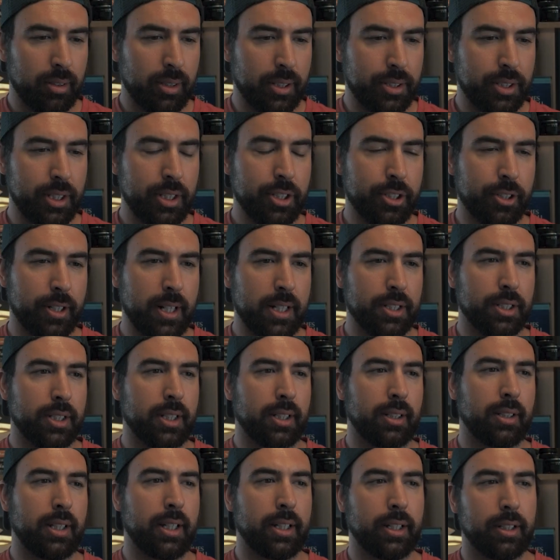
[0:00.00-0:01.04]
it's
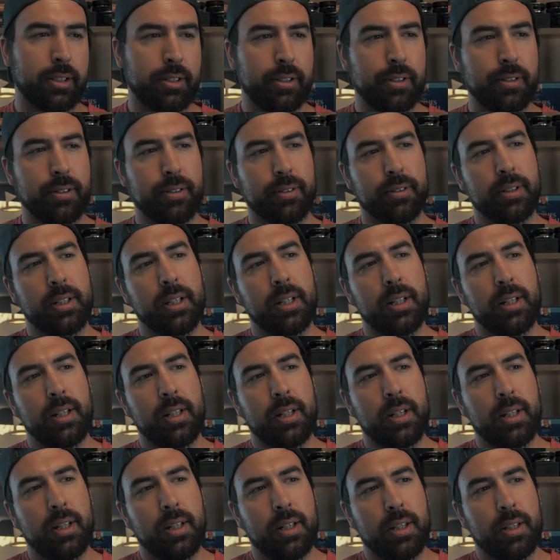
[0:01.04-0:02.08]
interesting, like too,
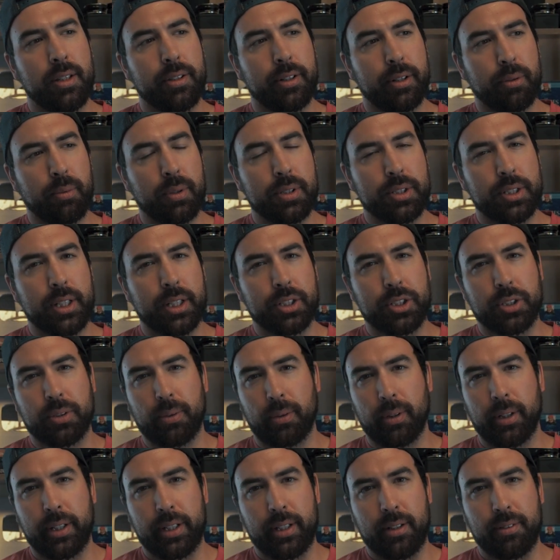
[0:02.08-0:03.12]
there was that
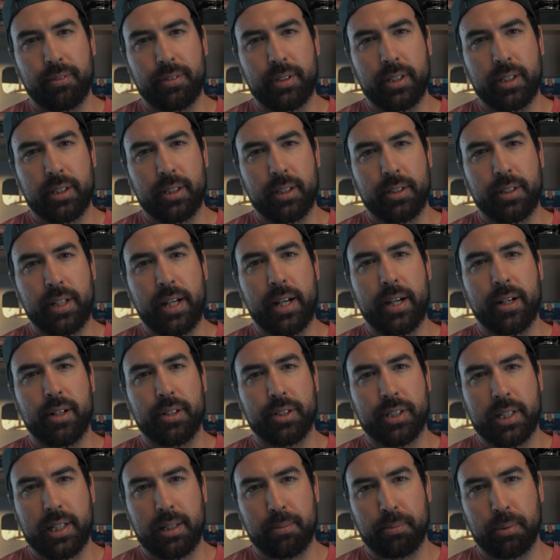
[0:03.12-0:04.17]
story of the hair
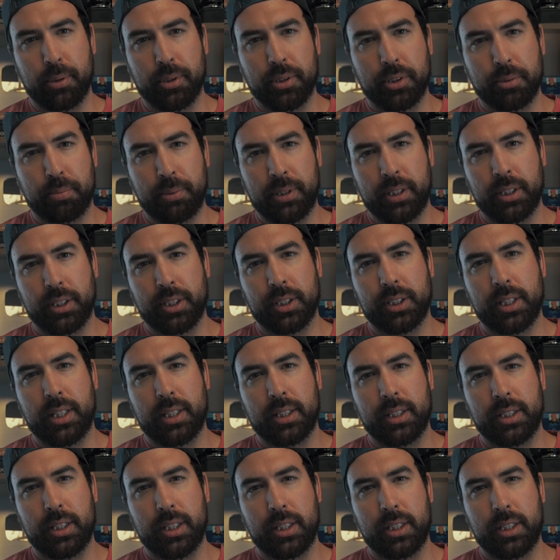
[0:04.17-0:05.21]
samples being
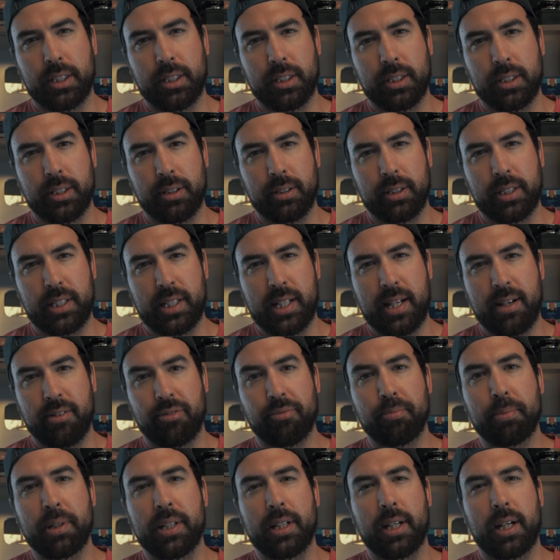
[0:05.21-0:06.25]
sent into the
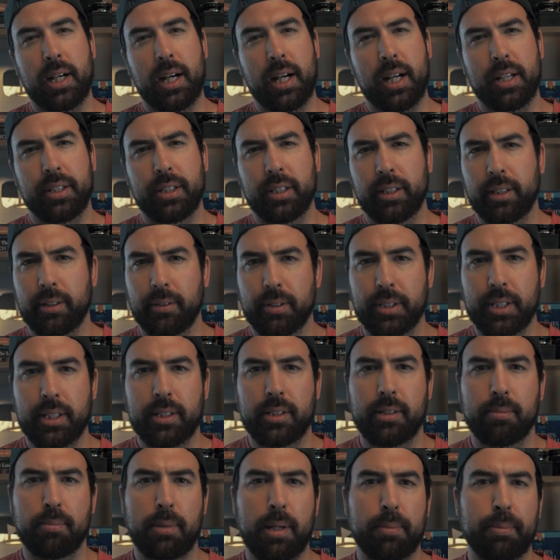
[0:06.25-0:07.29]
FBI. I think they were
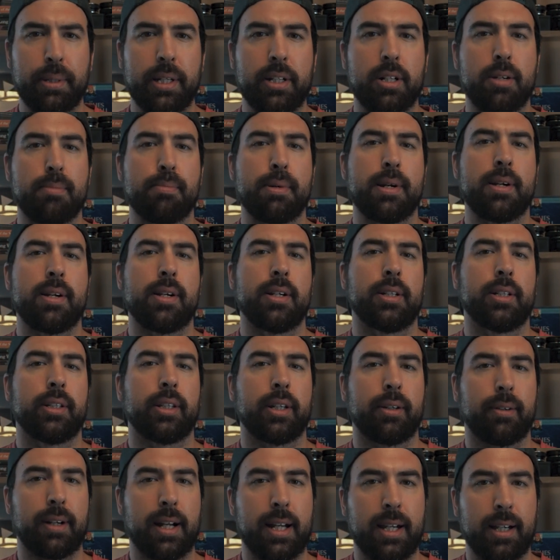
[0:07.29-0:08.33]
sent in by Peter Byrne, and
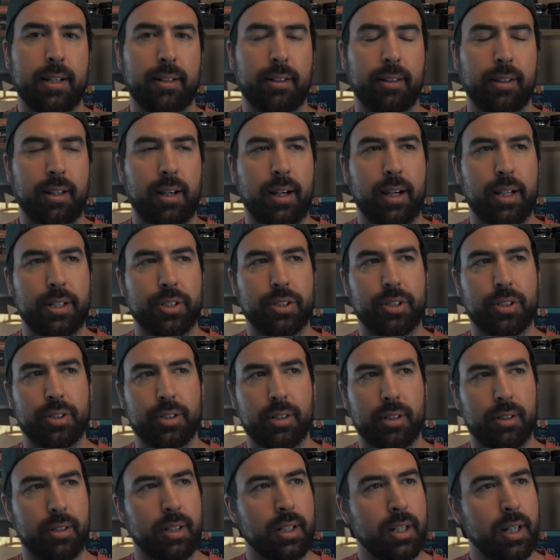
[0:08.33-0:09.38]
they were analyzed.
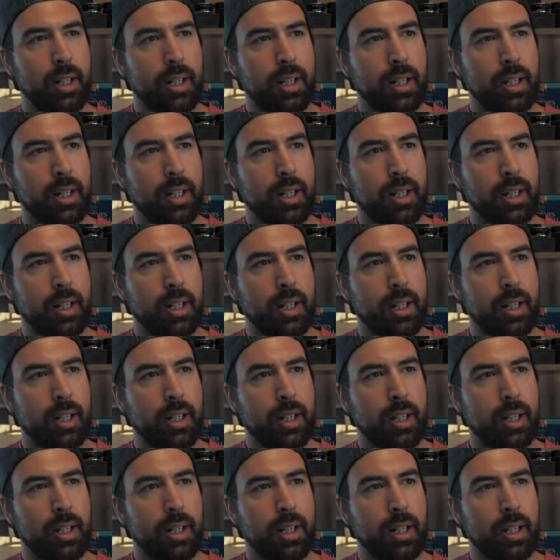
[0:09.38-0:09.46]
So,